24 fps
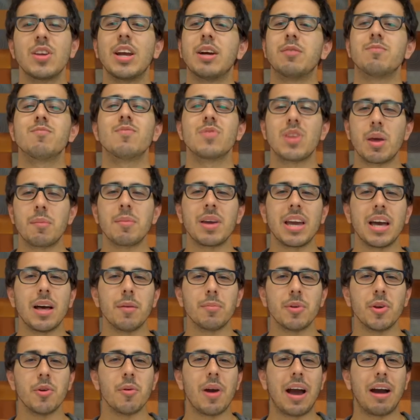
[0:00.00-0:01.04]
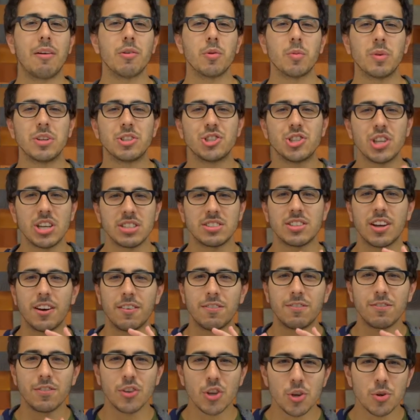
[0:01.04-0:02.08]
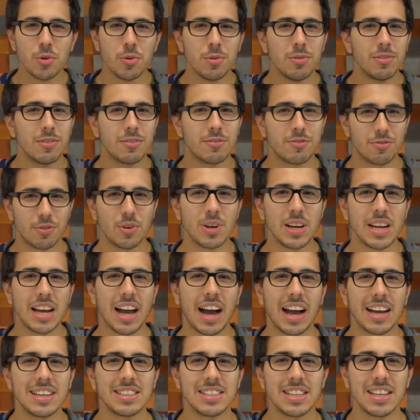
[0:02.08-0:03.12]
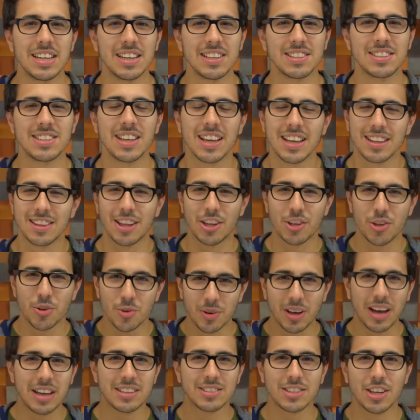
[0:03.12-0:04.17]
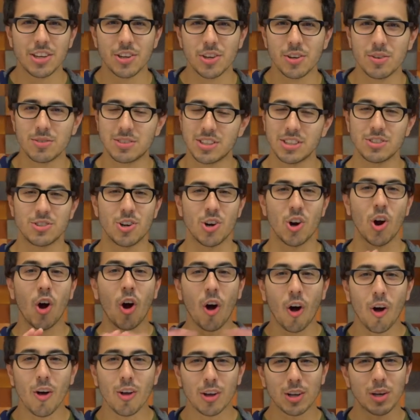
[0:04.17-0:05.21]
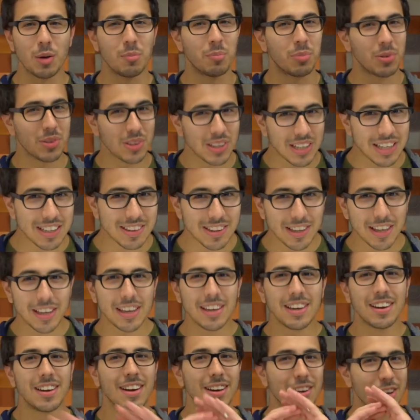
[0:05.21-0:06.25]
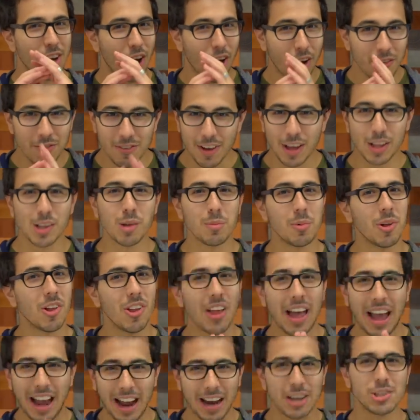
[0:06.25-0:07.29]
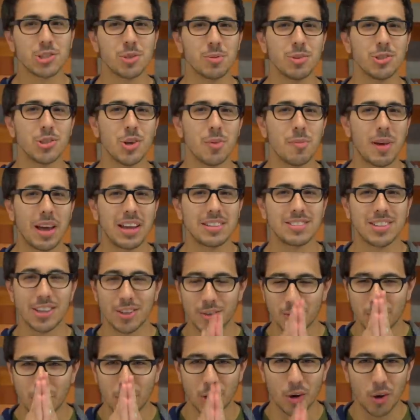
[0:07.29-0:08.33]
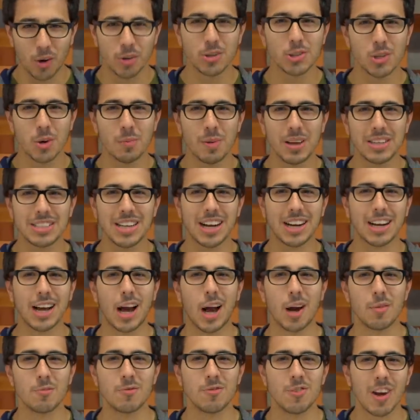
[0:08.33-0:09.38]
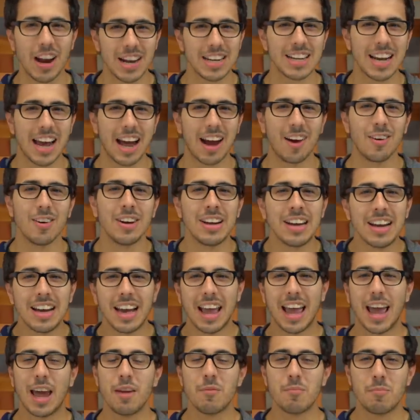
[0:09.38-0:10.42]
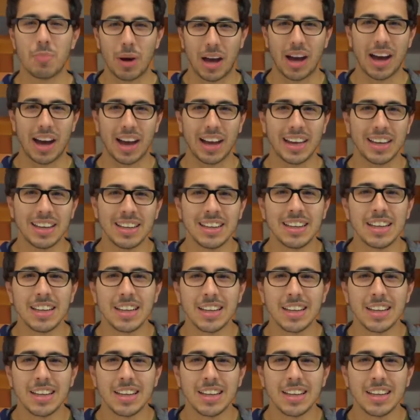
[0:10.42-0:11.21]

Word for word: Here, let me help you out with just a few free ideas that you guys can use. These are all completely available, actual domains that you can go to domain.com right now and buy.